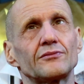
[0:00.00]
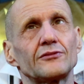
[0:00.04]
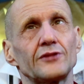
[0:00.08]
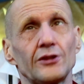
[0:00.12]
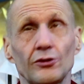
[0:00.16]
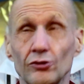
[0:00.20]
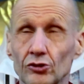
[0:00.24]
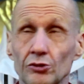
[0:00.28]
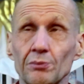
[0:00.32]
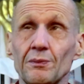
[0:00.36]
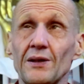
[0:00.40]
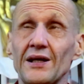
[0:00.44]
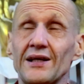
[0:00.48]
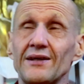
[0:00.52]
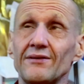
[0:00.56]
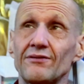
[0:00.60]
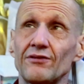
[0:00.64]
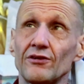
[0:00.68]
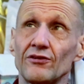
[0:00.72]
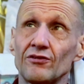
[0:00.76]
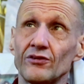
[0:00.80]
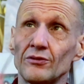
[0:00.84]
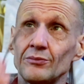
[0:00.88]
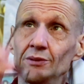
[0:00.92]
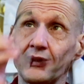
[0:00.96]
It was
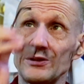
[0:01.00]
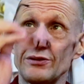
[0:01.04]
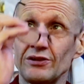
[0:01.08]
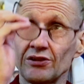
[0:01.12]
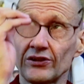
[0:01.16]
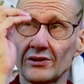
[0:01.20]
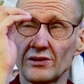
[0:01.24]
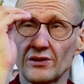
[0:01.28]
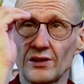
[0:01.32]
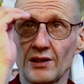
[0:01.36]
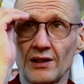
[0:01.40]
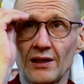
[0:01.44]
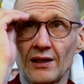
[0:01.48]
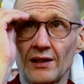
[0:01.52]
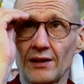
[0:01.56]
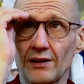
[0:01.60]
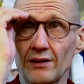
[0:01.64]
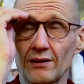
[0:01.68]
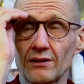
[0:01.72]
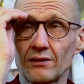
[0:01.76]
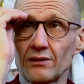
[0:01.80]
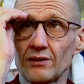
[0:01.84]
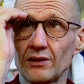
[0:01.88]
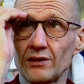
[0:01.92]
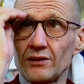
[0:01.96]
painful for me recently. I
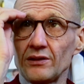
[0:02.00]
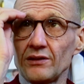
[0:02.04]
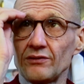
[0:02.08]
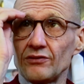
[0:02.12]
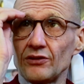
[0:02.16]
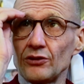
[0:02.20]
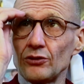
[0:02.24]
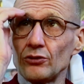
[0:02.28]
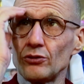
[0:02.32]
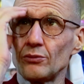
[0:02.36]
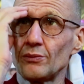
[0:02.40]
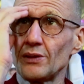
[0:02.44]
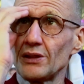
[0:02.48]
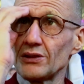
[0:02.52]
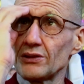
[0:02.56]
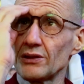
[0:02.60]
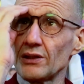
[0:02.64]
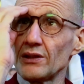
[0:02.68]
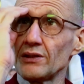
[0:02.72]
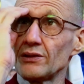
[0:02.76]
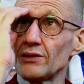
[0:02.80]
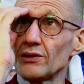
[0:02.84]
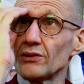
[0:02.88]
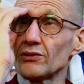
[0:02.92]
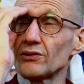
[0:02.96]
didn't even do much.
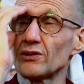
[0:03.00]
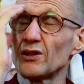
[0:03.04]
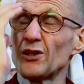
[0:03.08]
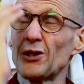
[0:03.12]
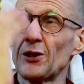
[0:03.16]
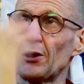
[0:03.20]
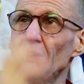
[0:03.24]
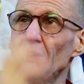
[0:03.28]
I just,